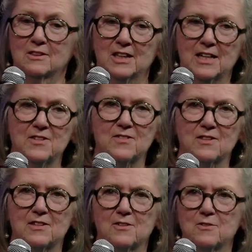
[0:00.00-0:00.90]
clients
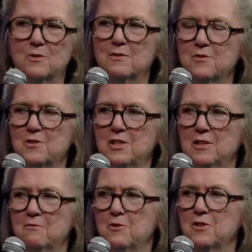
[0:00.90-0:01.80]
that are 12,
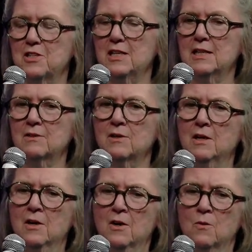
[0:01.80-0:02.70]
13, and 14. And
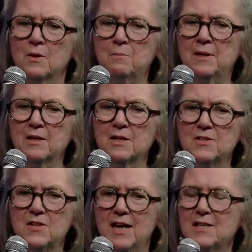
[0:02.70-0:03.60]
when
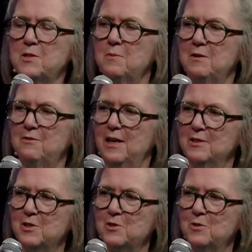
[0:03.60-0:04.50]
parents ask me if
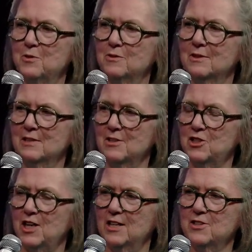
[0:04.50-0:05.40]
I'll do their
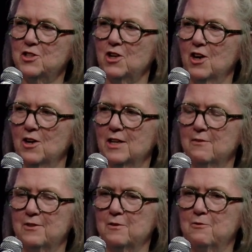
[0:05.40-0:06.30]
child's chart,
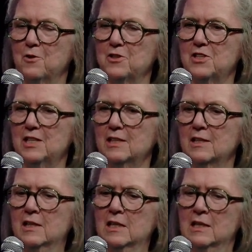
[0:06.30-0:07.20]
if they're
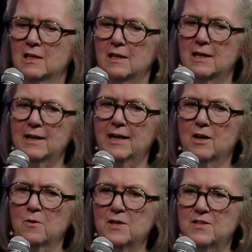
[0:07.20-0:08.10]
14, I
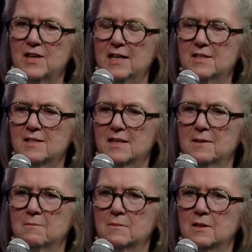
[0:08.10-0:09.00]
always say to
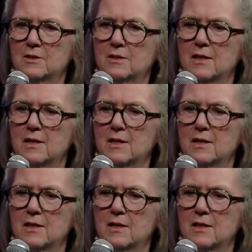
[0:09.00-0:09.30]
them,